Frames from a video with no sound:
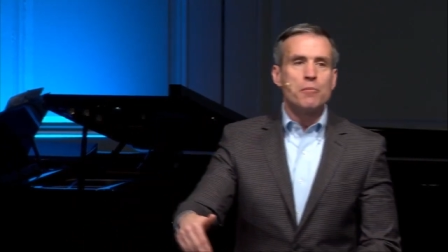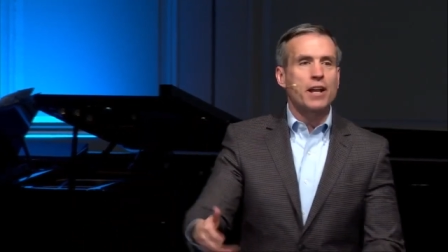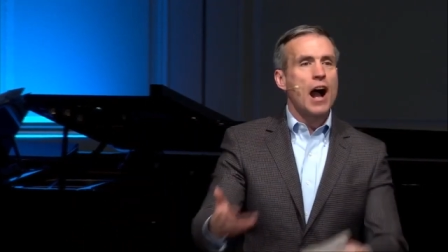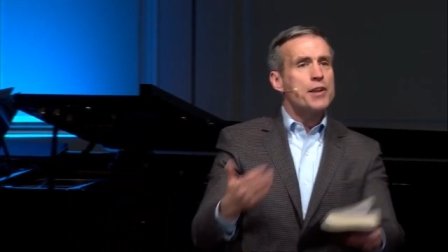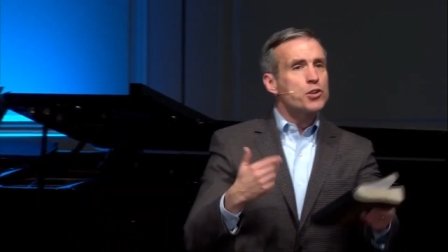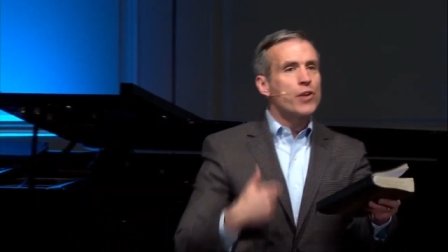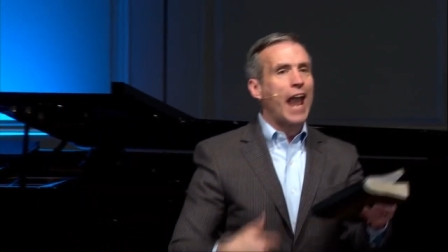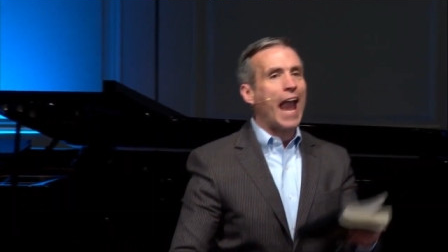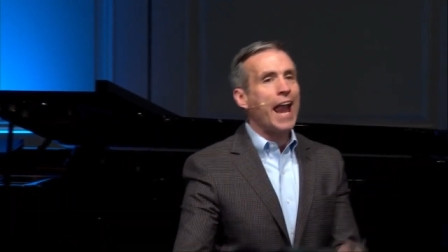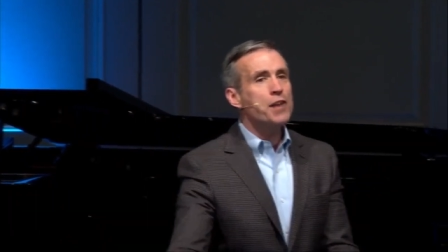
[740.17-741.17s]
But God's going
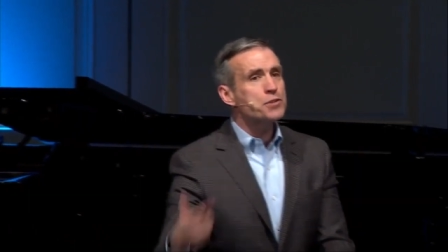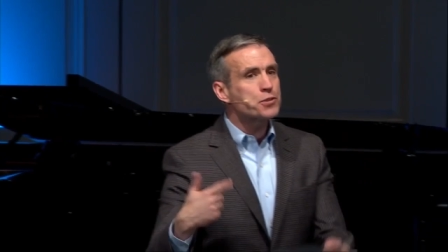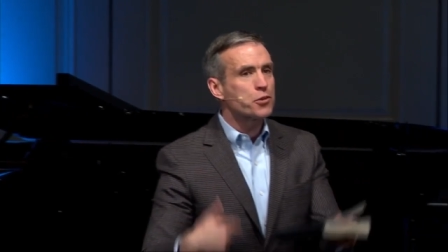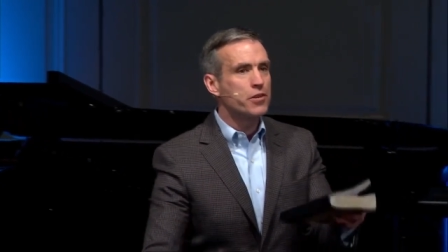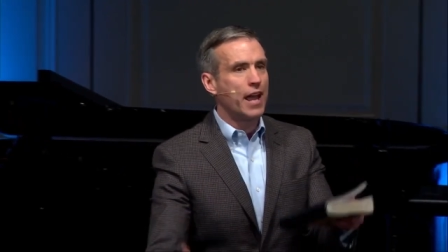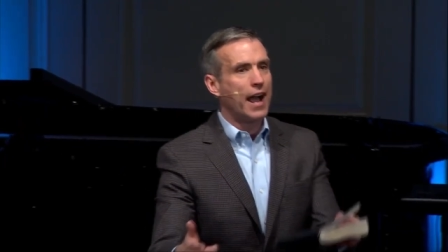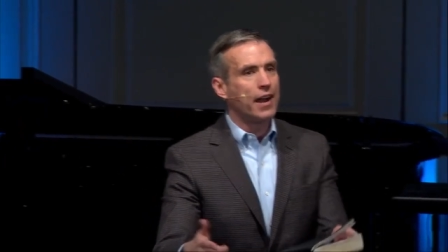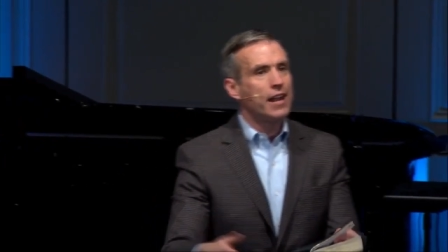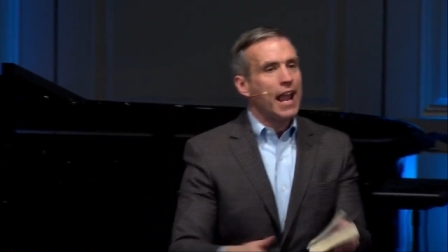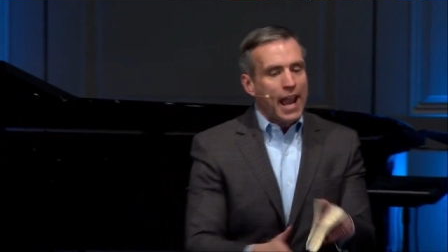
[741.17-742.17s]
to answer
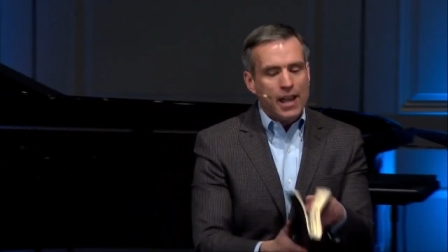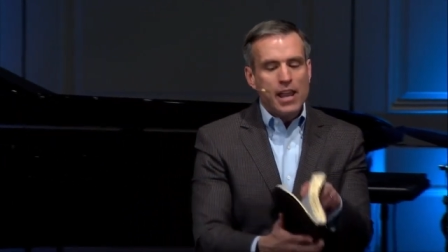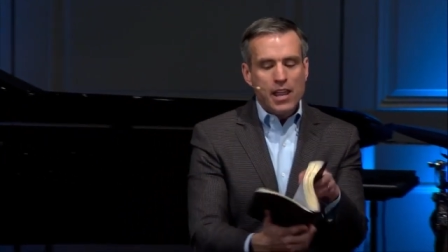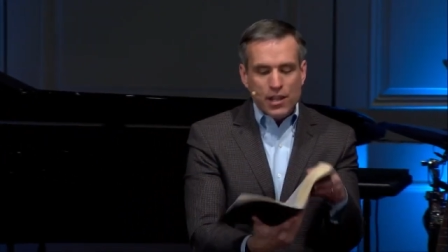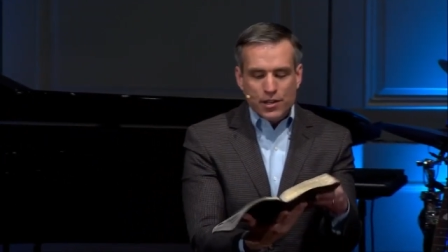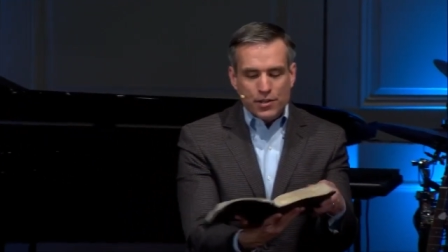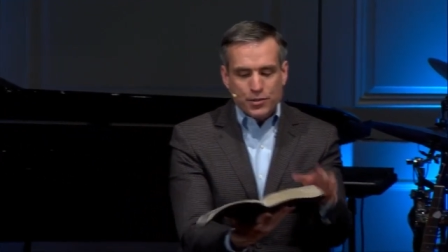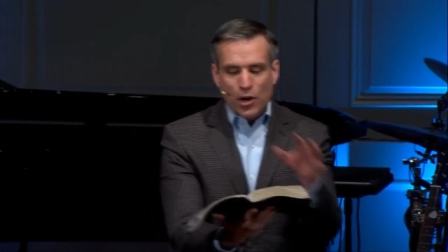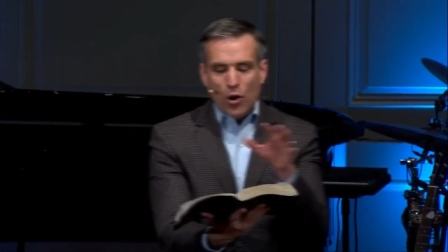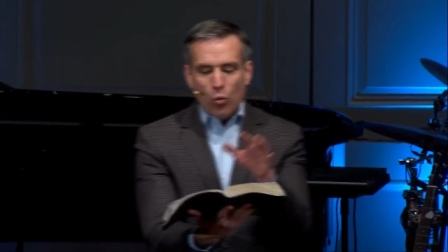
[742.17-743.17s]
that in
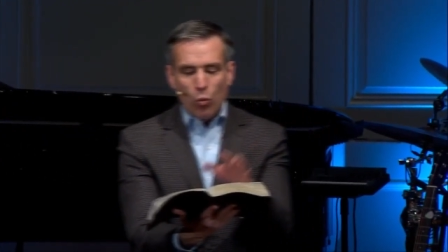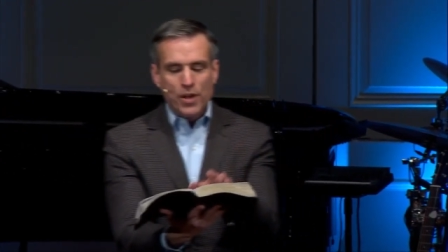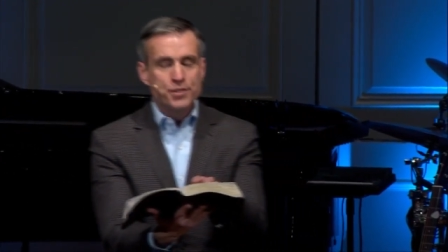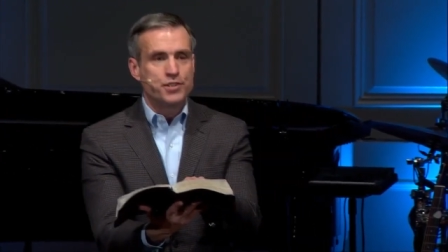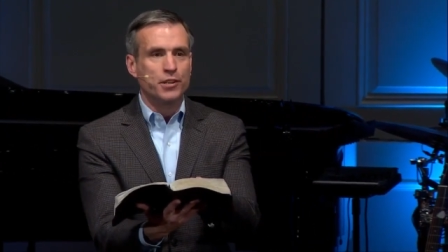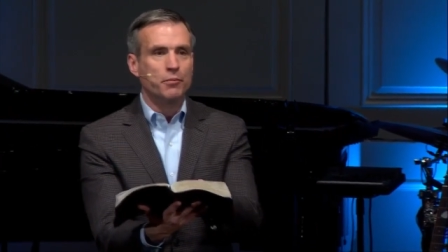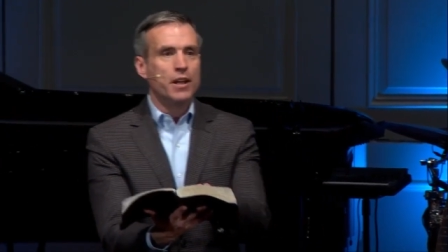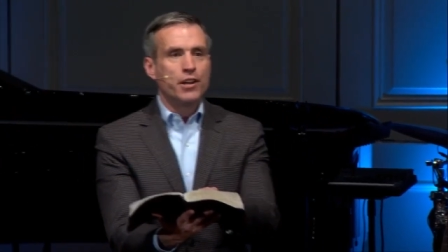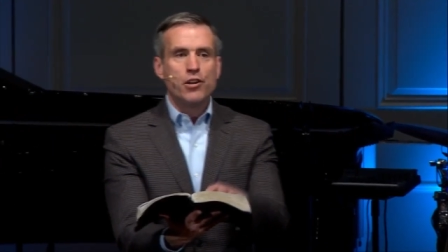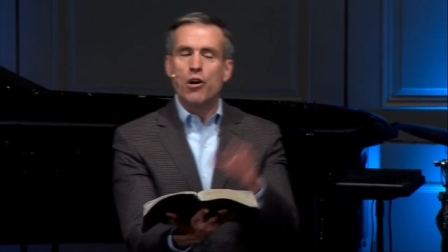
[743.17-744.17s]
His wisdom.
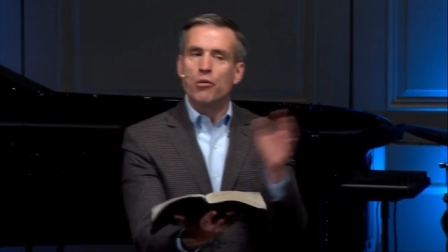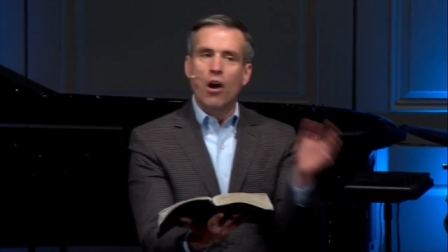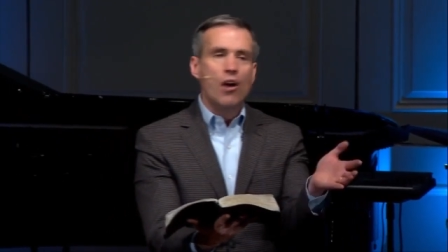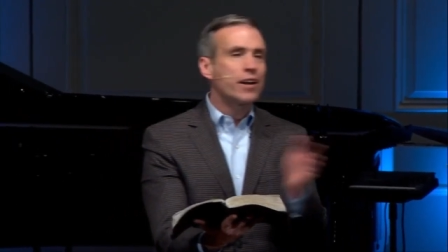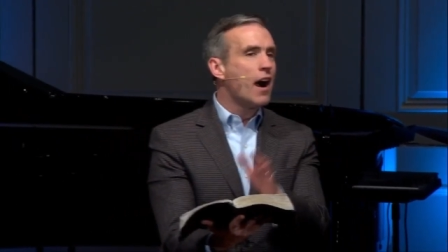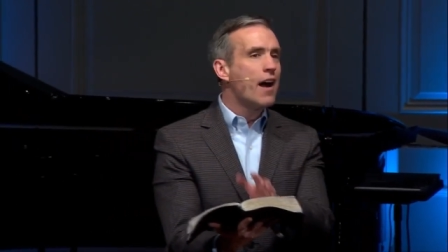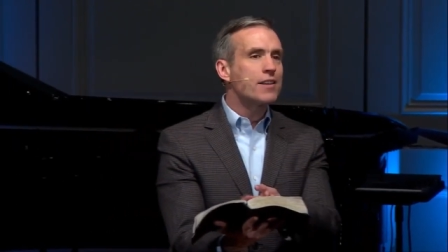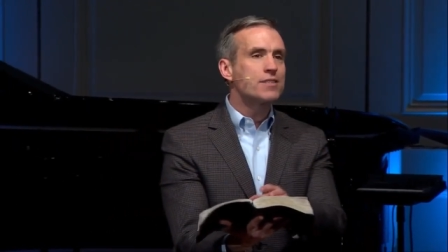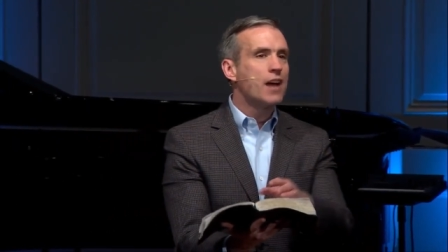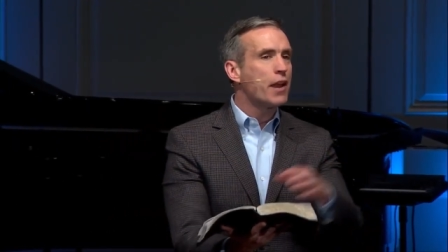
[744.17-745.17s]
You know, our
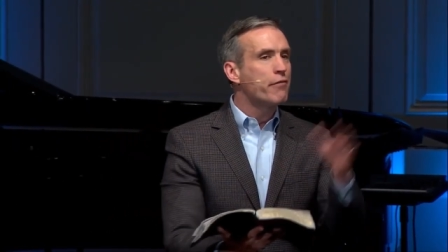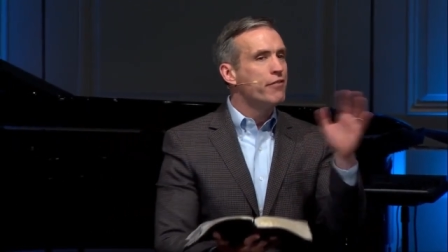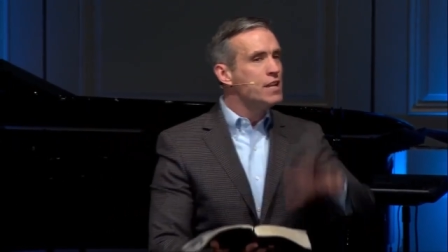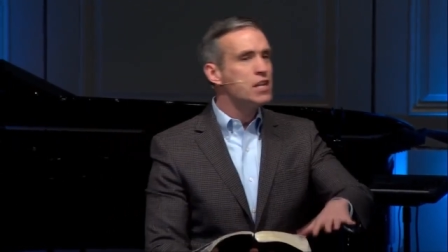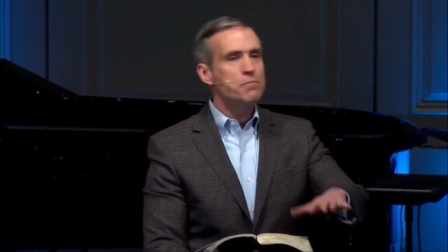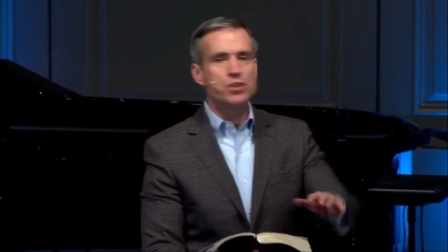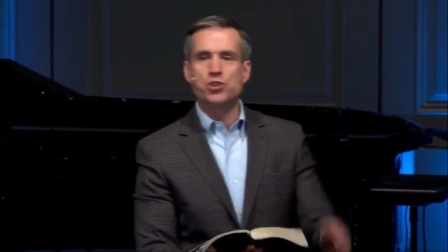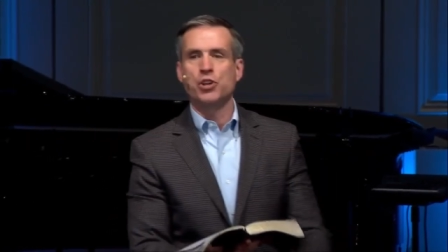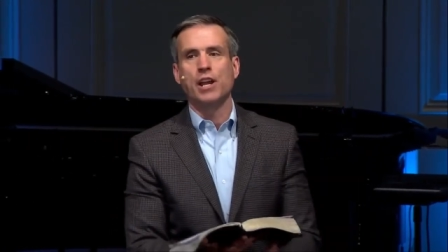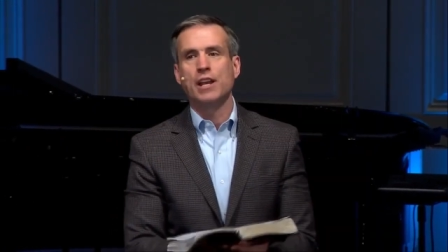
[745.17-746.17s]
God is not a vending
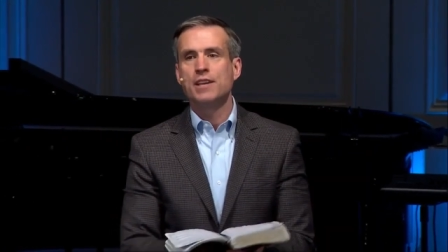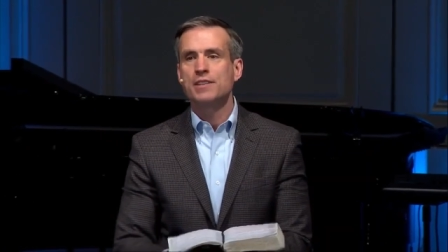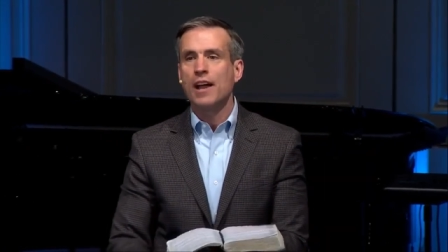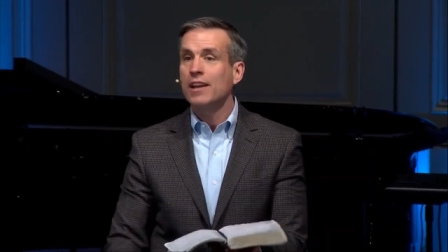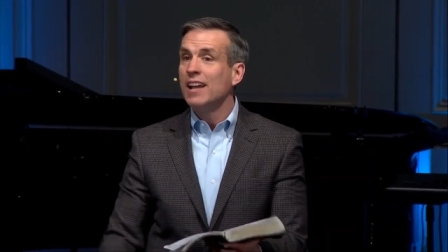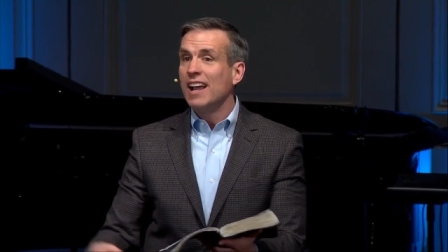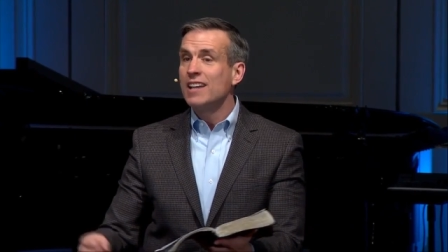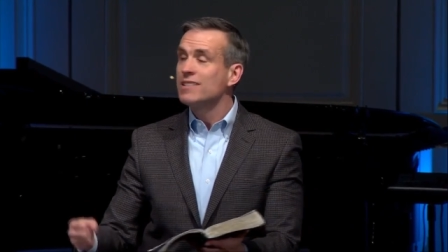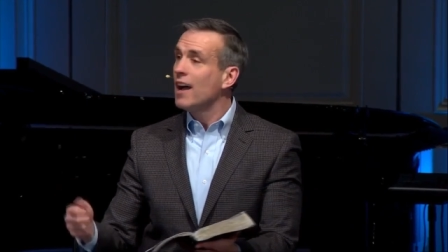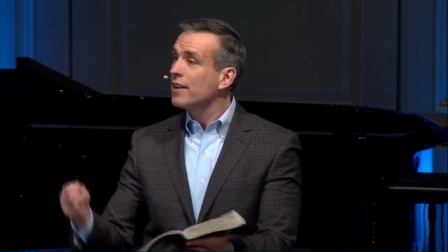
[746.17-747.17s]
machine. He's not,
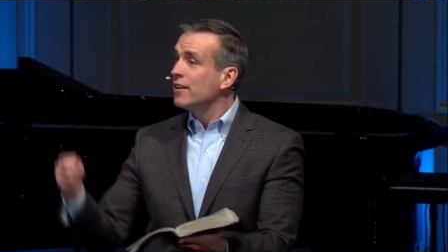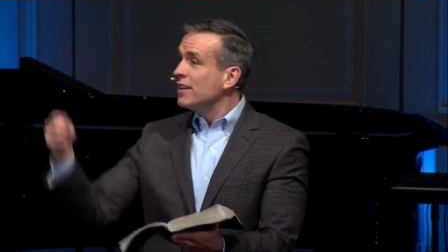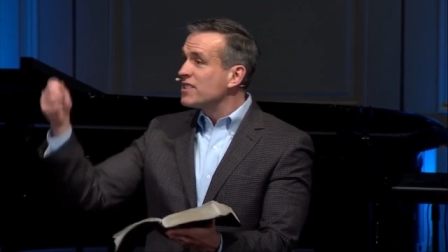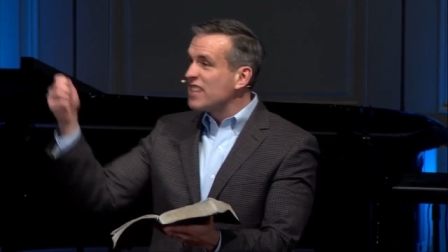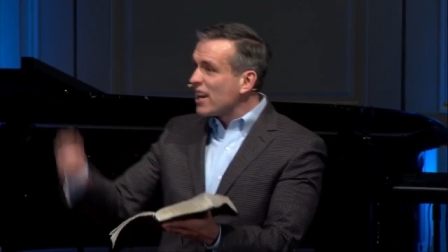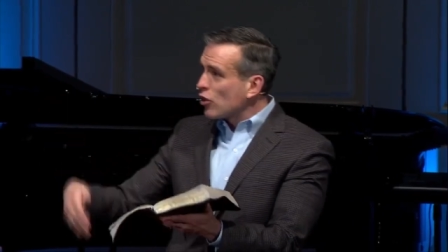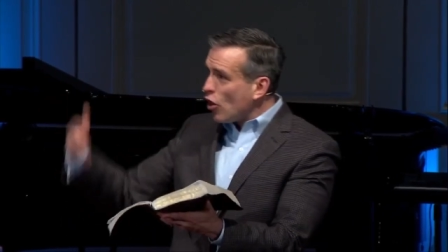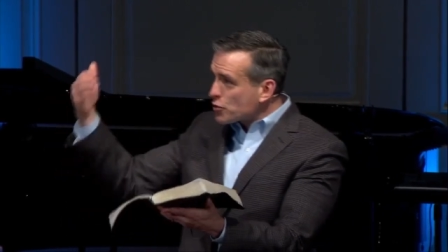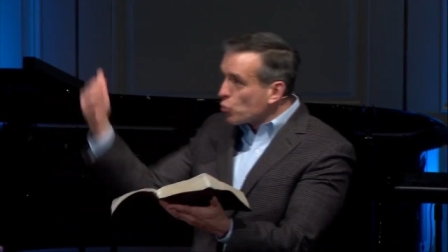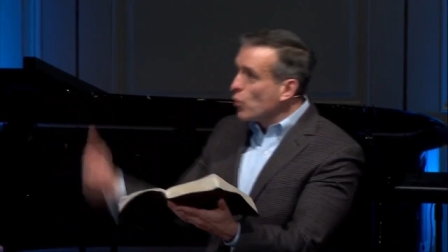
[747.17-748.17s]
he's not a Santa
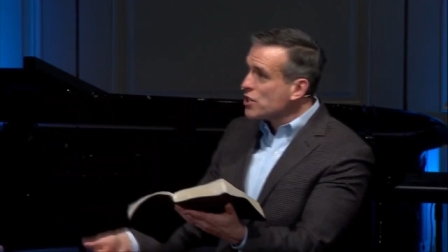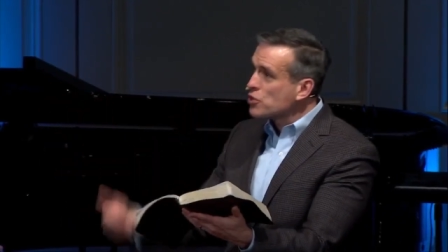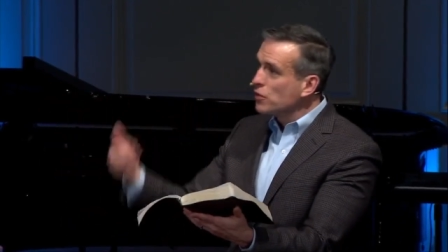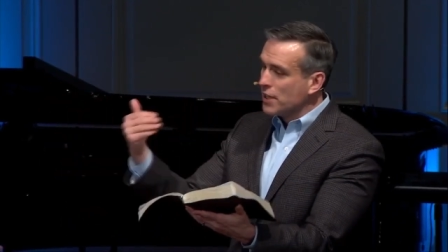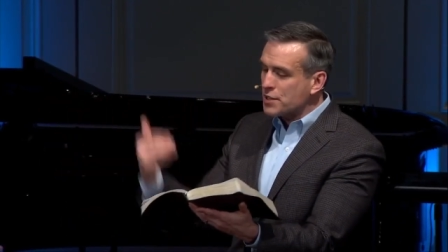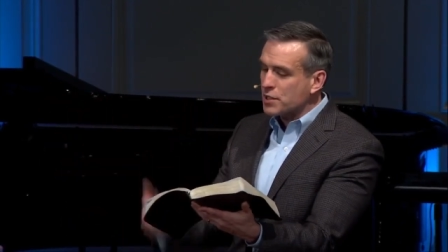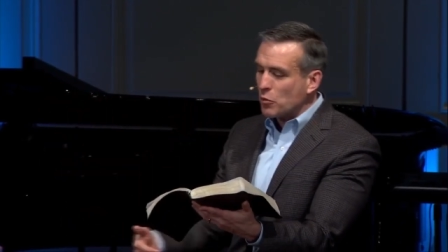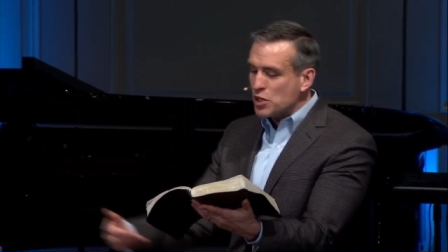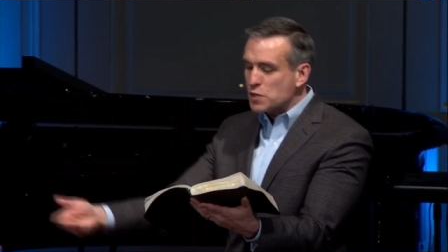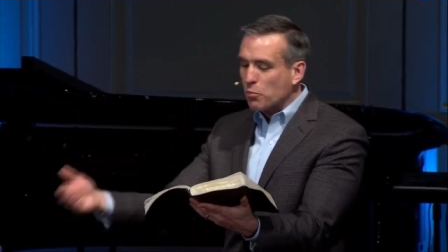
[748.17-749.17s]
Claus wish list
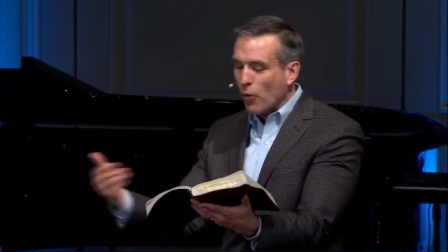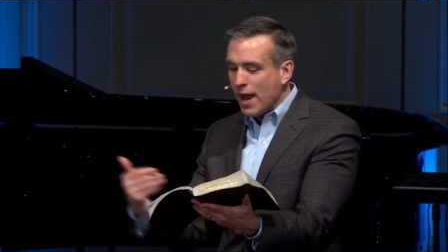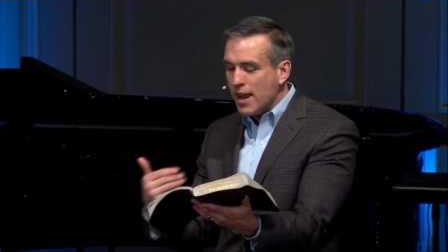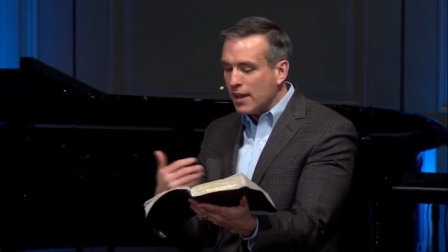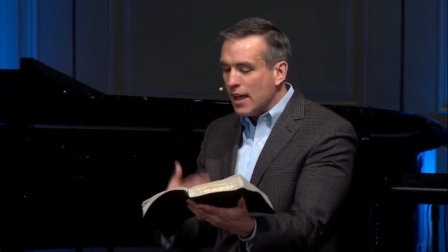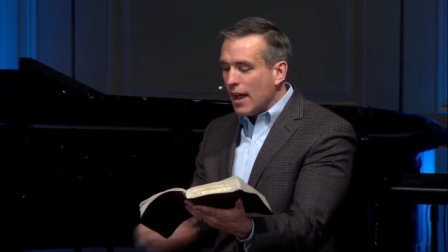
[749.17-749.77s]
that we just bring